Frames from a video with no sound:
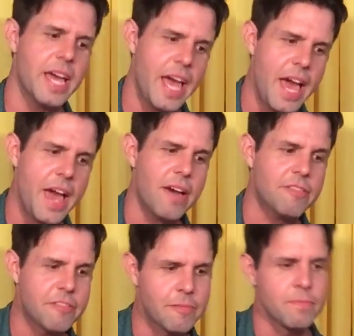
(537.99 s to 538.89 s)

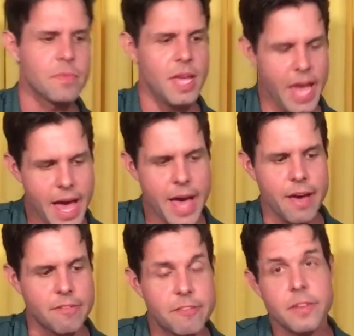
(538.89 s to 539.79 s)
F,
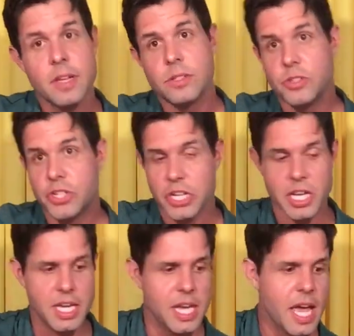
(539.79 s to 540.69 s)
F, G,
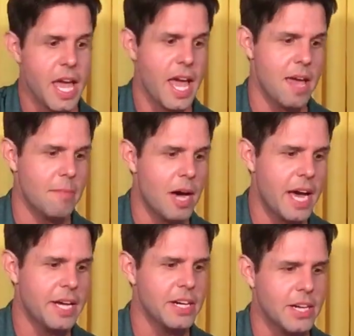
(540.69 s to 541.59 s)
A
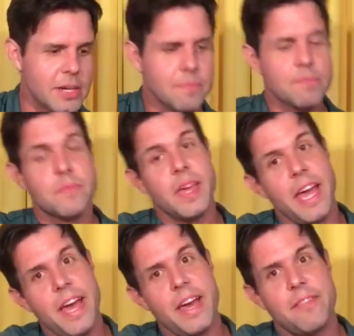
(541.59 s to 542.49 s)
minor,
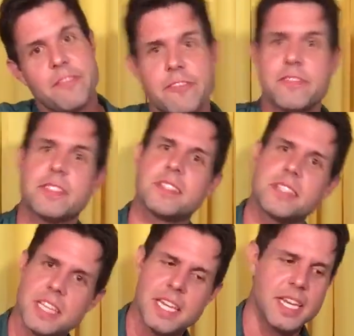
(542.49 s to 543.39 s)
F, C,